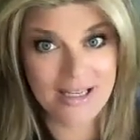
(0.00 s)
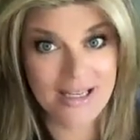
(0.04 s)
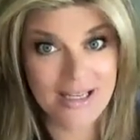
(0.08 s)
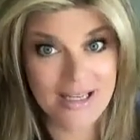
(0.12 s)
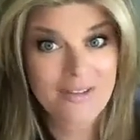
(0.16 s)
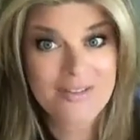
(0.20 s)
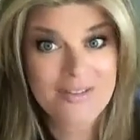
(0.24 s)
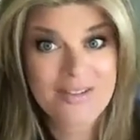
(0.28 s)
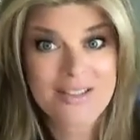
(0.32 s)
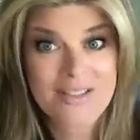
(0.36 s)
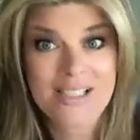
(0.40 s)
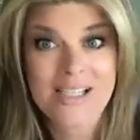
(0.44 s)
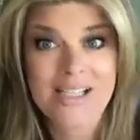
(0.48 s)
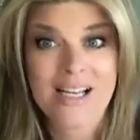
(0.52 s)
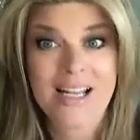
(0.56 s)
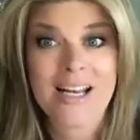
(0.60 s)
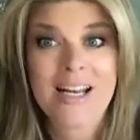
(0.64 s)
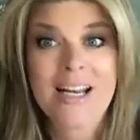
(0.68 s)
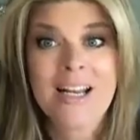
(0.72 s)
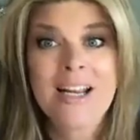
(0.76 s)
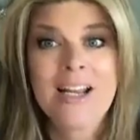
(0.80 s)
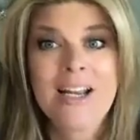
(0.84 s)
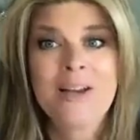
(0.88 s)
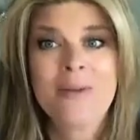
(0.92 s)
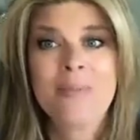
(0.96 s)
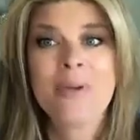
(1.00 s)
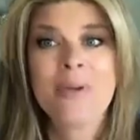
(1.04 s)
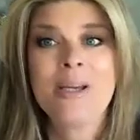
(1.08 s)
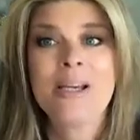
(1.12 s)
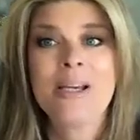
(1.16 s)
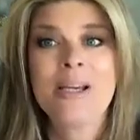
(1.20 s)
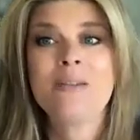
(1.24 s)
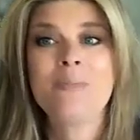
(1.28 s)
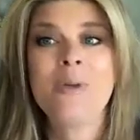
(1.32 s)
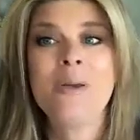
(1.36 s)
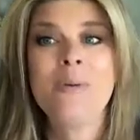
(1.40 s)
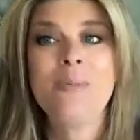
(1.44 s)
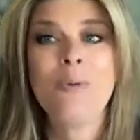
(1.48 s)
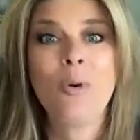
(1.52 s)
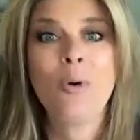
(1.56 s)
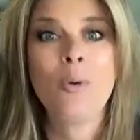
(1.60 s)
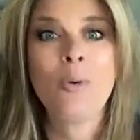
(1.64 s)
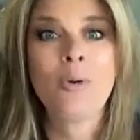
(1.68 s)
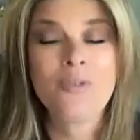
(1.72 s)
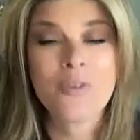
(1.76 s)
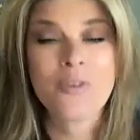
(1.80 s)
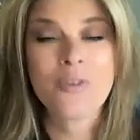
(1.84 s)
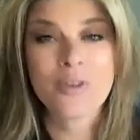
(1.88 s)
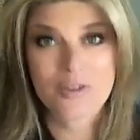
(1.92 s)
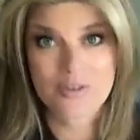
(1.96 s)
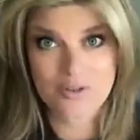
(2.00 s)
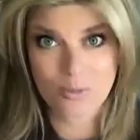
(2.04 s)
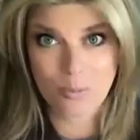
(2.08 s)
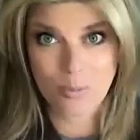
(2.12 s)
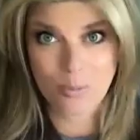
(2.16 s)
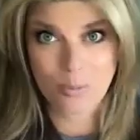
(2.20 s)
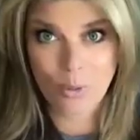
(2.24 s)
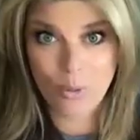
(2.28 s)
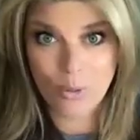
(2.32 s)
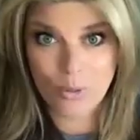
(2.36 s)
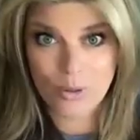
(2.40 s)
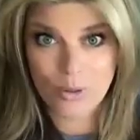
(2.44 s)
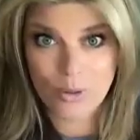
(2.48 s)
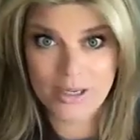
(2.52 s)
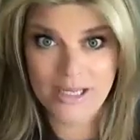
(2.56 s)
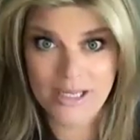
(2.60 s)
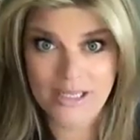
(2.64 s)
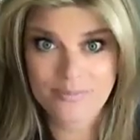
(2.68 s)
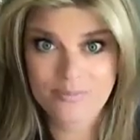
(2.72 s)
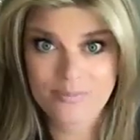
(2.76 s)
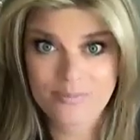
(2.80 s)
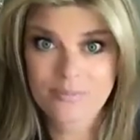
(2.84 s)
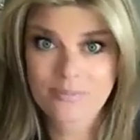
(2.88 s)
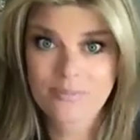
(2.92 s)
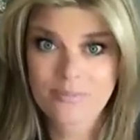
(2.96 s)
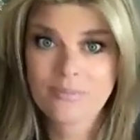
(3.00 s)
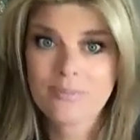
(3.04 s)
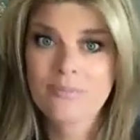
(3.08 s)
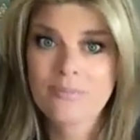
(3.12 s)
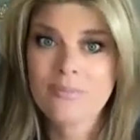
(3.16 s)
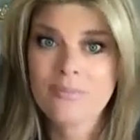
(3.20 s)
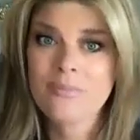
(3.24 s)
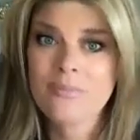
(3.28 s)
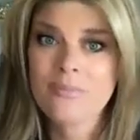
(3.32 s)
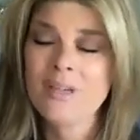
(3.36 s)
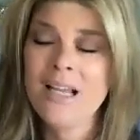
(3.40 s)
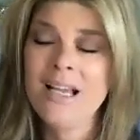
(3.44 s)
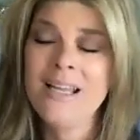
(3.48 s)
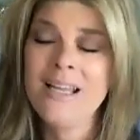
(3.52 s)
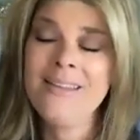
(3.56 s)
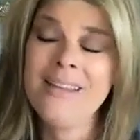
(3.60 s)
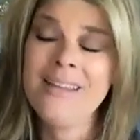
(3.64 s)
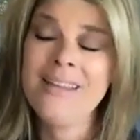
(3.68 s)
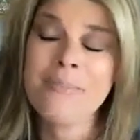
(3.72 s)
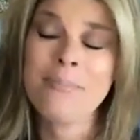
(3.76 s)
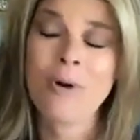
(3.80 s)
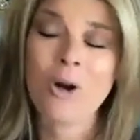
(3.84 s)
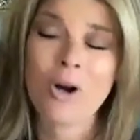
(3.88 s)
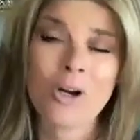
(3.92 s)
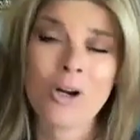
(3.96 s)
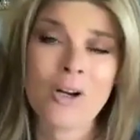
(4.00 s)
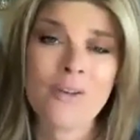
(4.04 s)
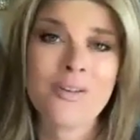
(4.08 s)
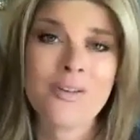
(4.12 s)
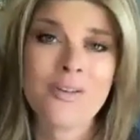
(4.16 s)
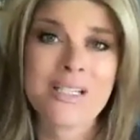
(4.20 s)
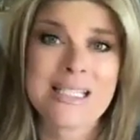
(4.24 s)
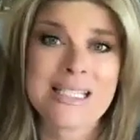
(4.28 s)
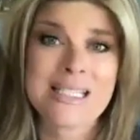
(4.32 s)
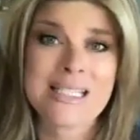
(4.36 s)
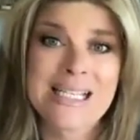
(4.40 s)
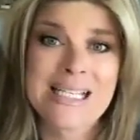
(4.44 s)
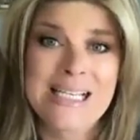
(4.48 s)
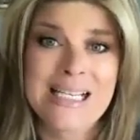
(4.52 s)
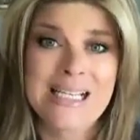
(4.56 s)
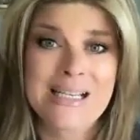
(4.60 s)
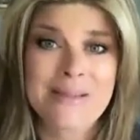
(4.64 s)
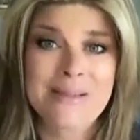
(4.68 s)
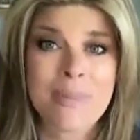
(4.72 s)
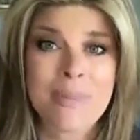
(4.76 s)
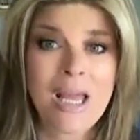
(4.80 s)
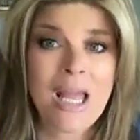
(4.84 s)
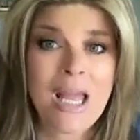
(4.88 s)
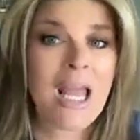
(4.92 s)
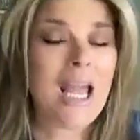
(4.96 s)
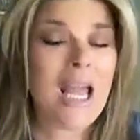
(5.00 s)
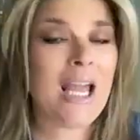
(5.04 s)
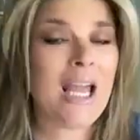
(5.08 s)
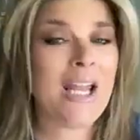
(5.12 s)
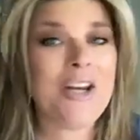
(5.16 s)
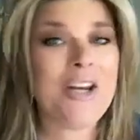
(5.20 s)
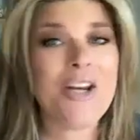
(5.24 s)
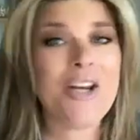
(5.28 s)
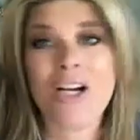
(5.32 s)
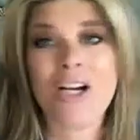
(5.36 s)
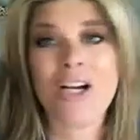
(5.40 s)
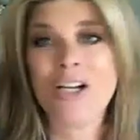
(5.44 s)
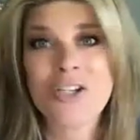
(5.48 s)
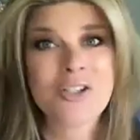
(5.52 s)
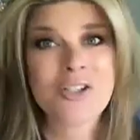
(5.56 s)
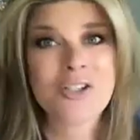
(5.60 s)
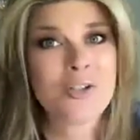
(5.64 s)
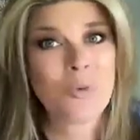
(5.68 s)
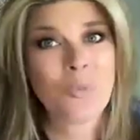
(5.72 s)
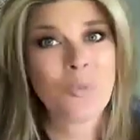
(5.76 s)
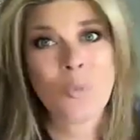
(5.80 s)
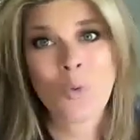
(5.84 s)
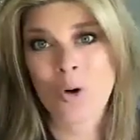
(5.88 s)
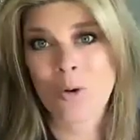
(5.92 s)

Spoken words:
And I've seen it because people would feel supported and like part of a team and not just a